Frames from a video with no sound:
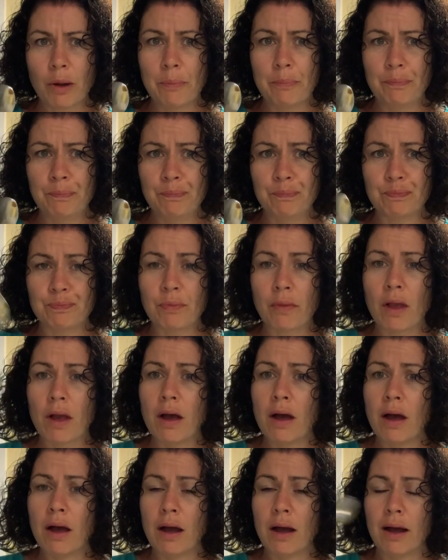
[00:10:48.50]
I
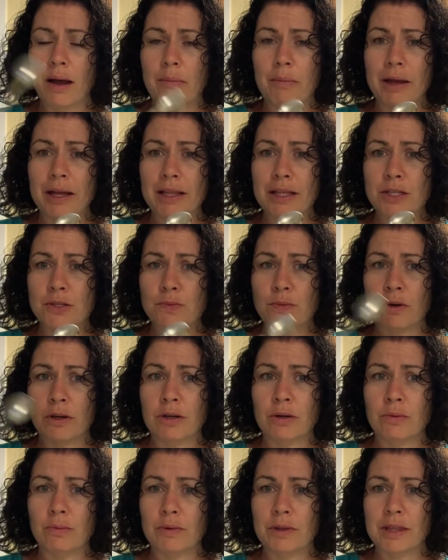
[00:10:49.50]
made this
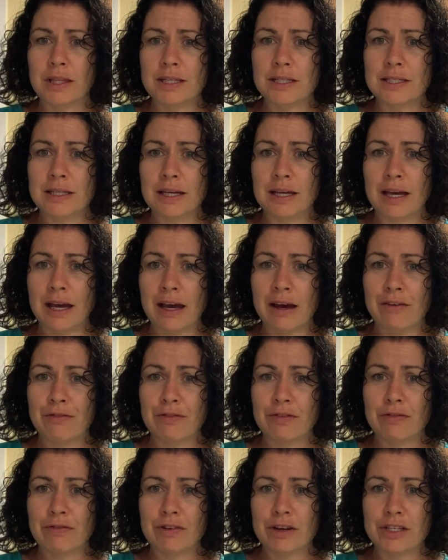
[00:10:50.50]
one with the decaf
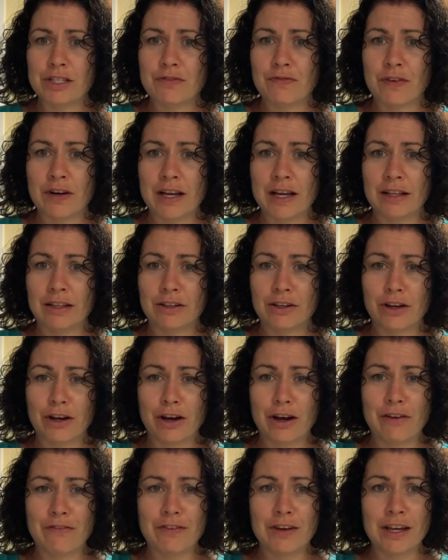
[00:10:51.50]
French vanilla
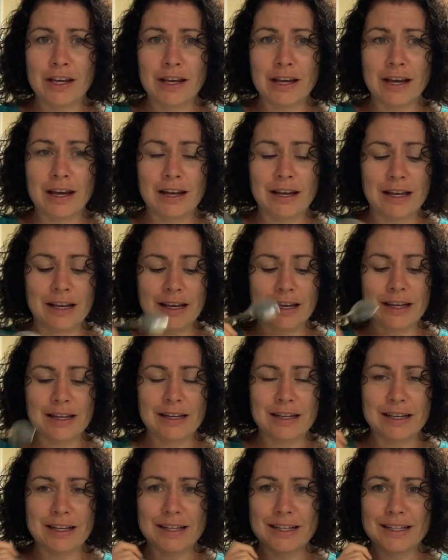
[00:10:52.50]
coffee, and
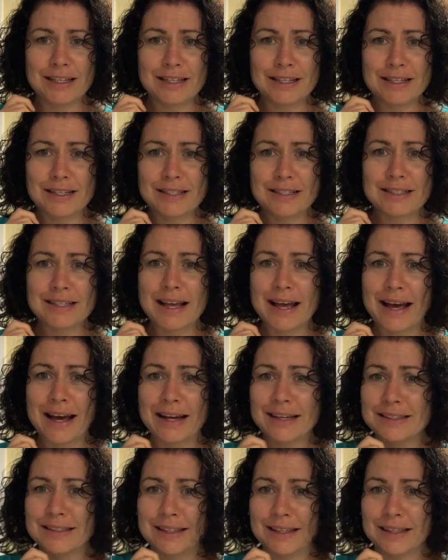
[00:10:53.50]
it is
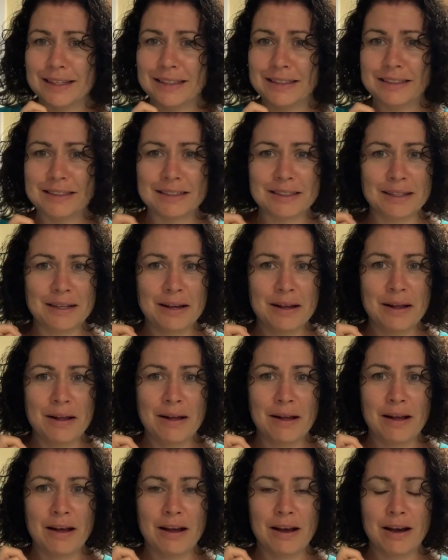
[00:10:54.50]
excellent.
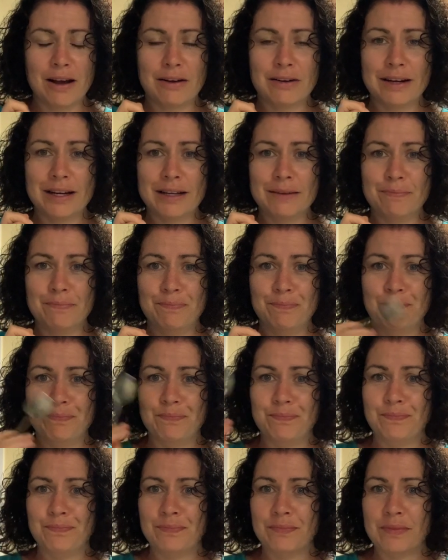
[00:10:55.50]
All right,
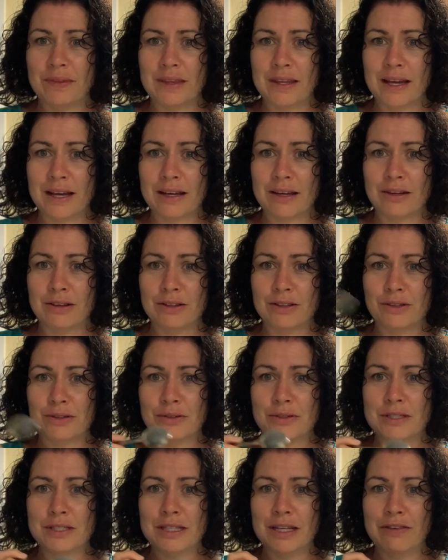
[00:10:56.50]
that
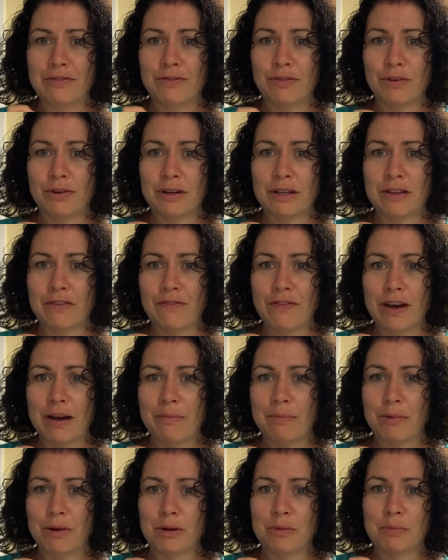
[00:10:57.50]
concludes day 4 of the
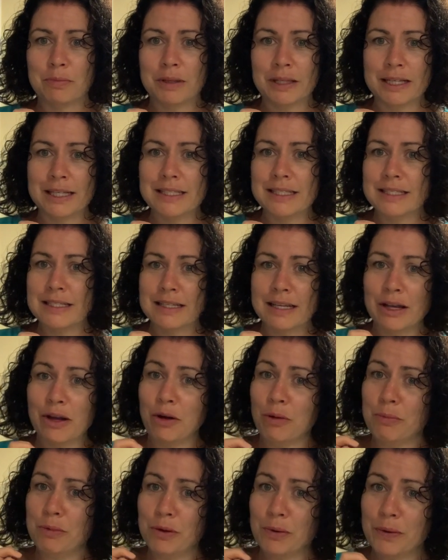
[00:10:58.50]
Fat Burn Blitz. I
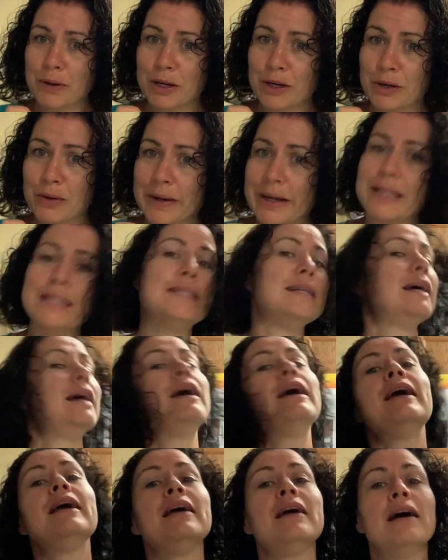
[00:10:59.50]
hope you had a great
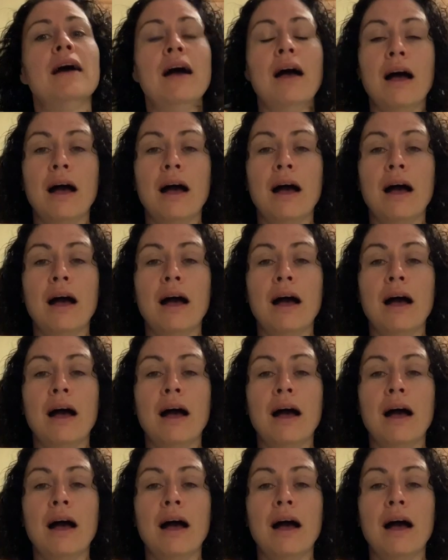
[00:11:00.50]
day.